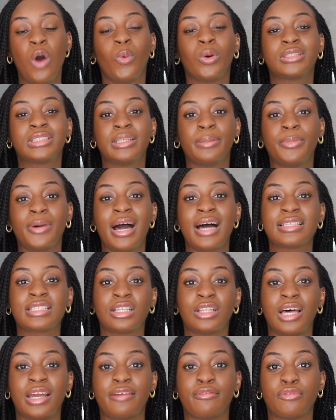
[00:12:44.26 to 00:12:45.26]
Wealthsimple has a
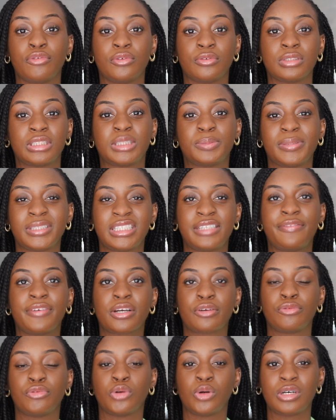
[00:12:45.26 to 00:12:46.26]
lot of
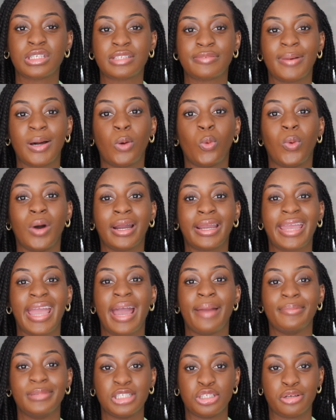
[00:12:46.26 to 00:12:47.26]
specific rules about what
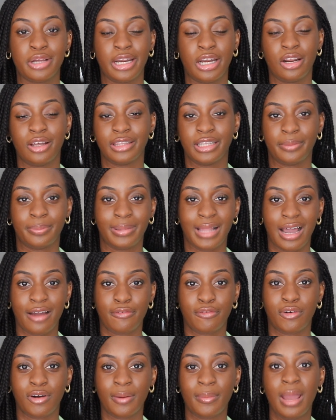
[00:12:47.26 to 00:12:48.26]
can be traded on their
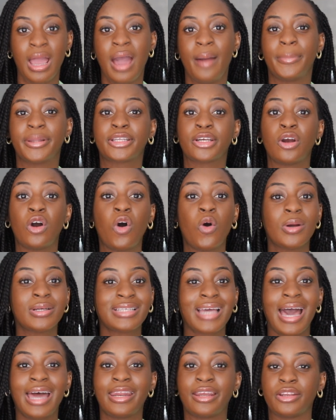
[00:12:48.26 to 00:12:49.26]
platform, but they're always
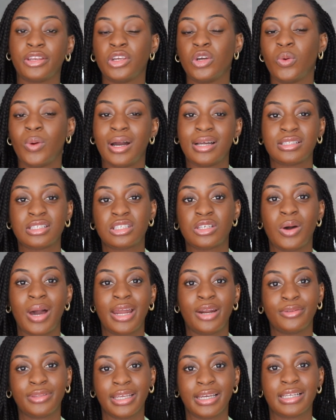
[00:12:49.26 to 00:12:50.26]
adding new ones, so I
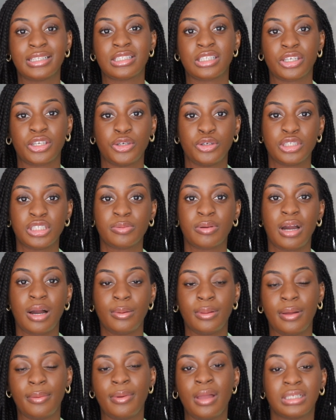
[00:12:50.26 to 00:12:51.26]
don't think it's a huge
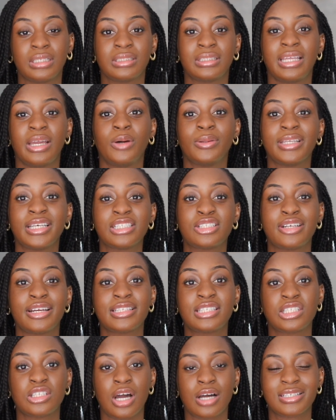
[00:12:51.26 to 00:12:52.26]
problem. They only trade
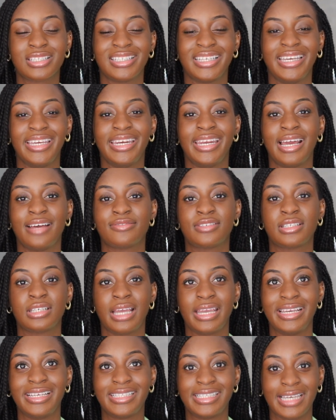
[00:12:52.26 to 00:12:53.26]
stocks and ETFs
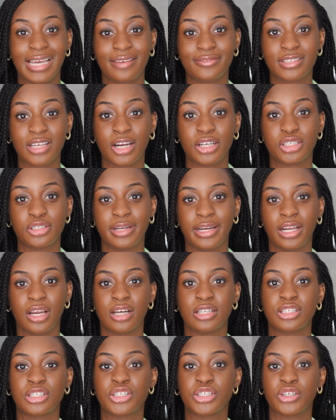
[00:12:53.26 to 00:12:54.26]
that are trading
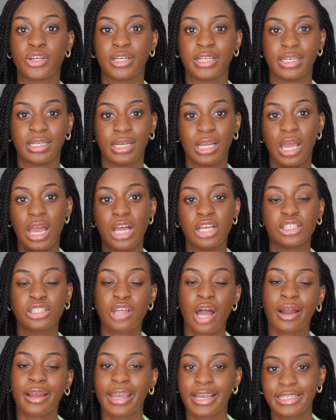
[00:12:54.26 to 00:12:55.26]
on certain
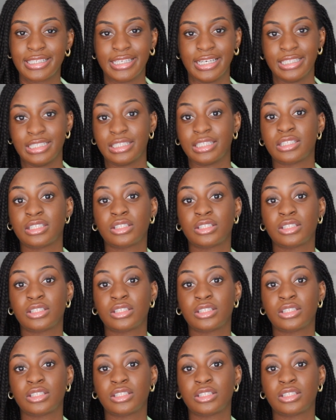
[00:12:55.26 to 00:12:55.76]
stock exchanges.